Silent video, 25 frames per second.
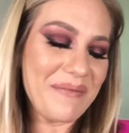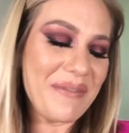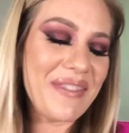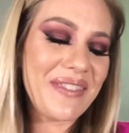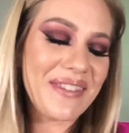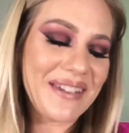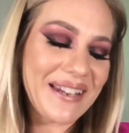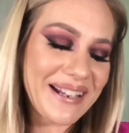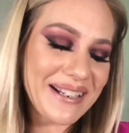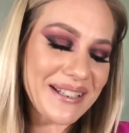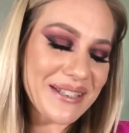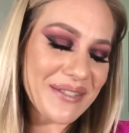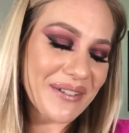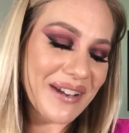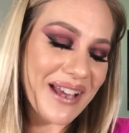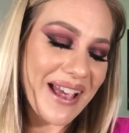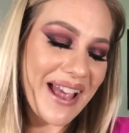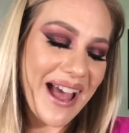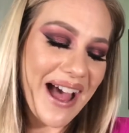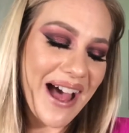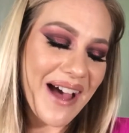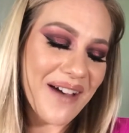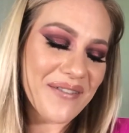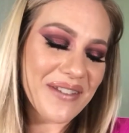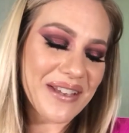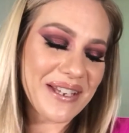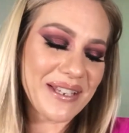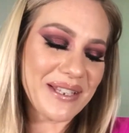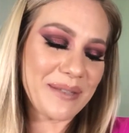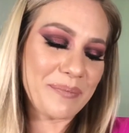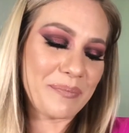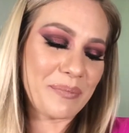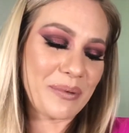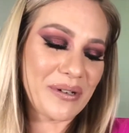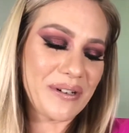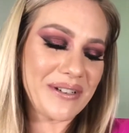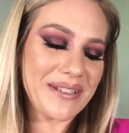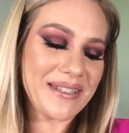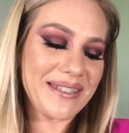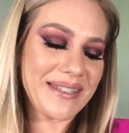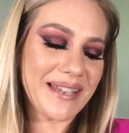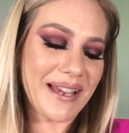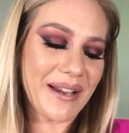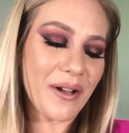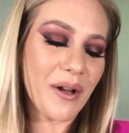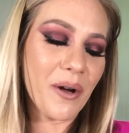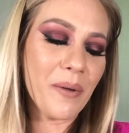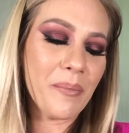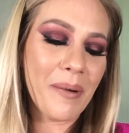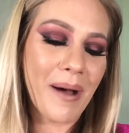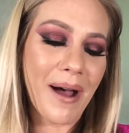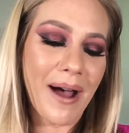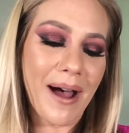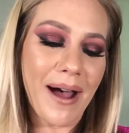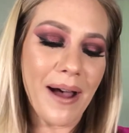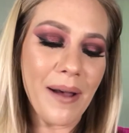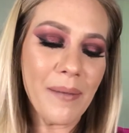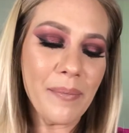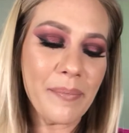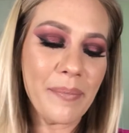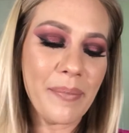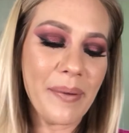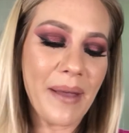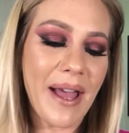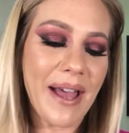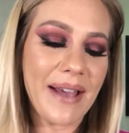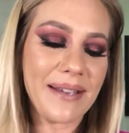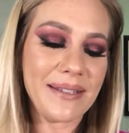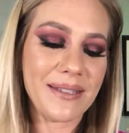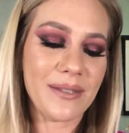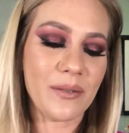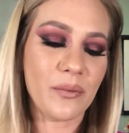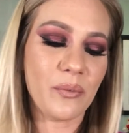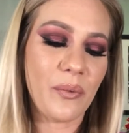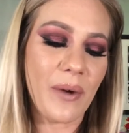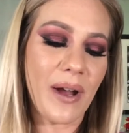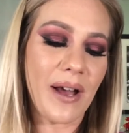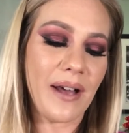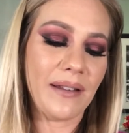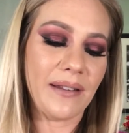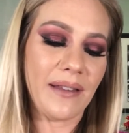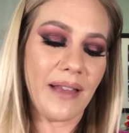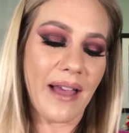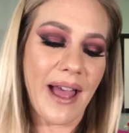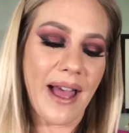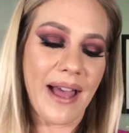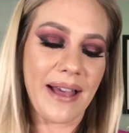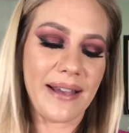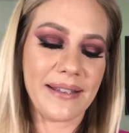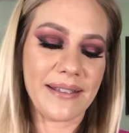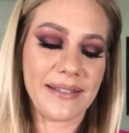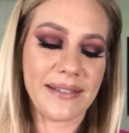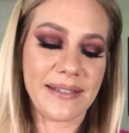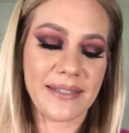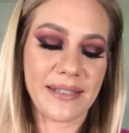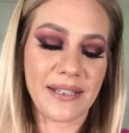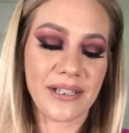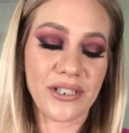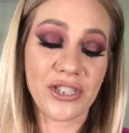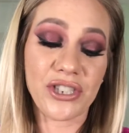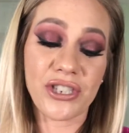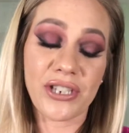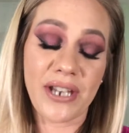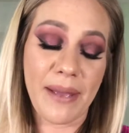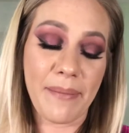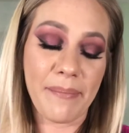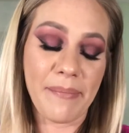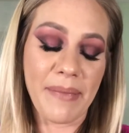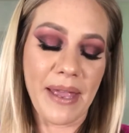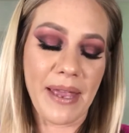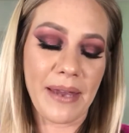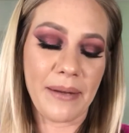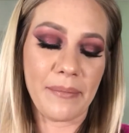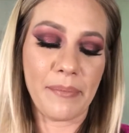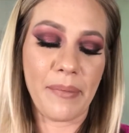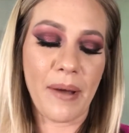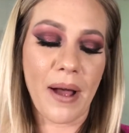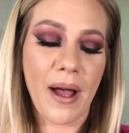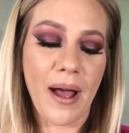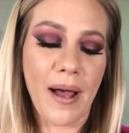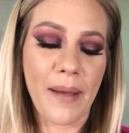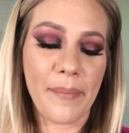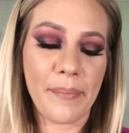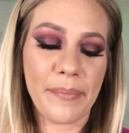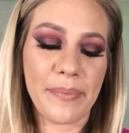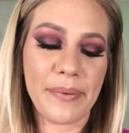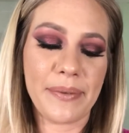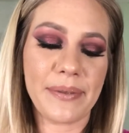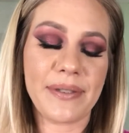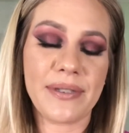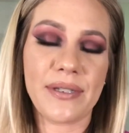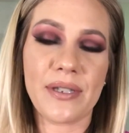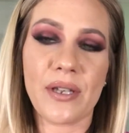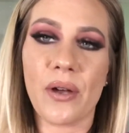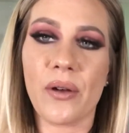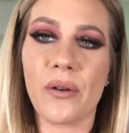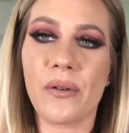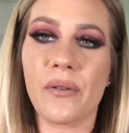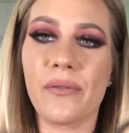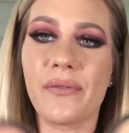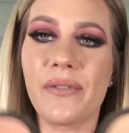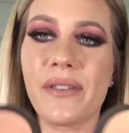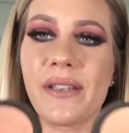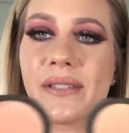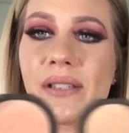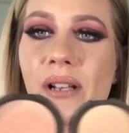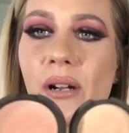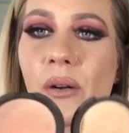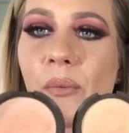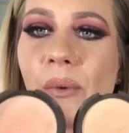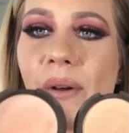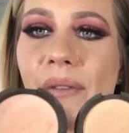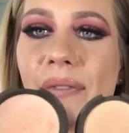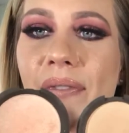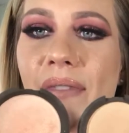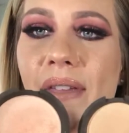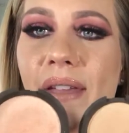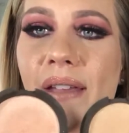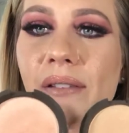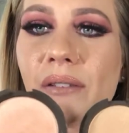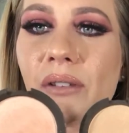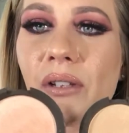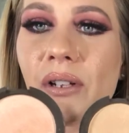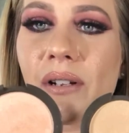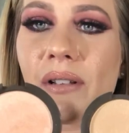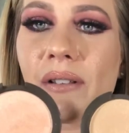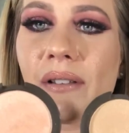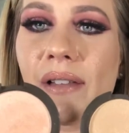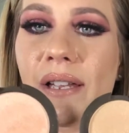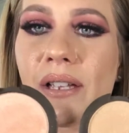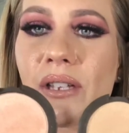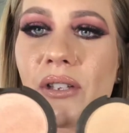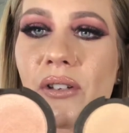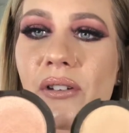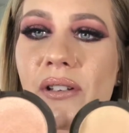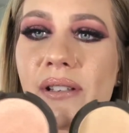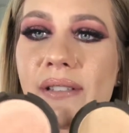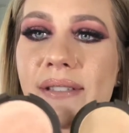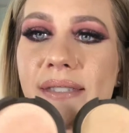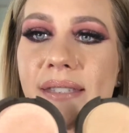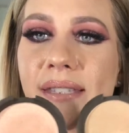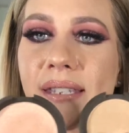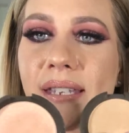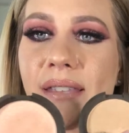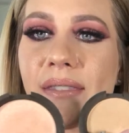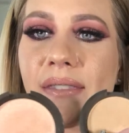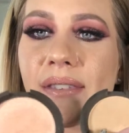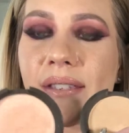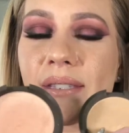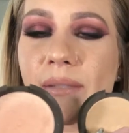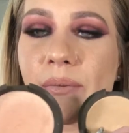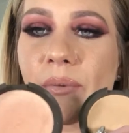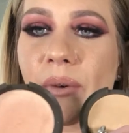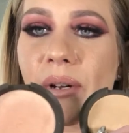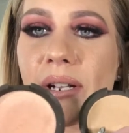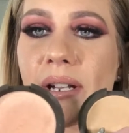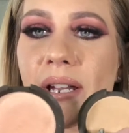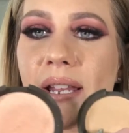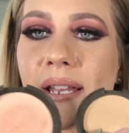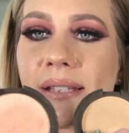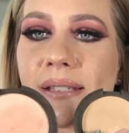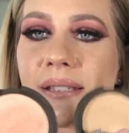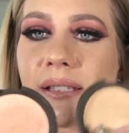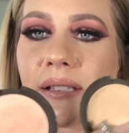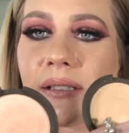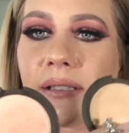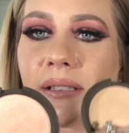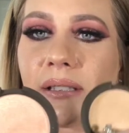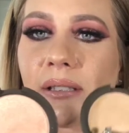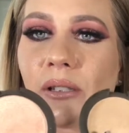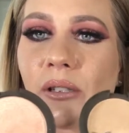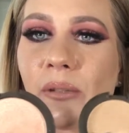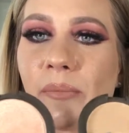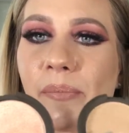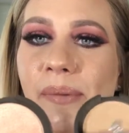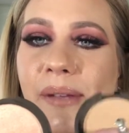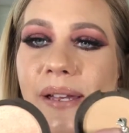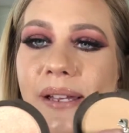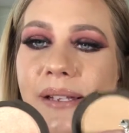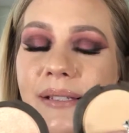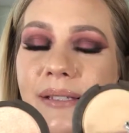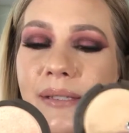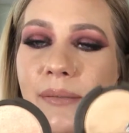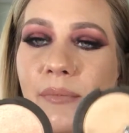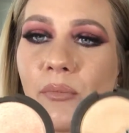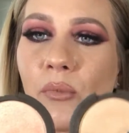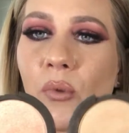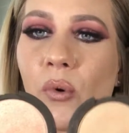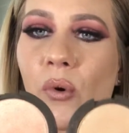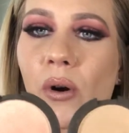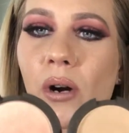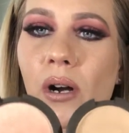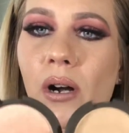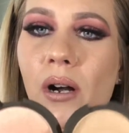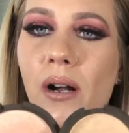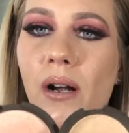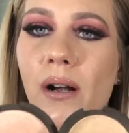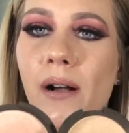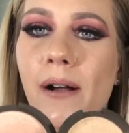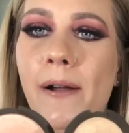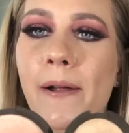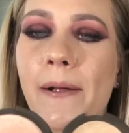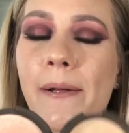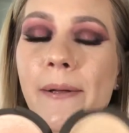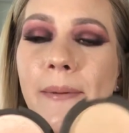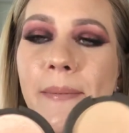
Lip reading: The next one I have is Prosecco Pop as well as Champagne Pop. So these are what they look like. You can see this one is a little bit more,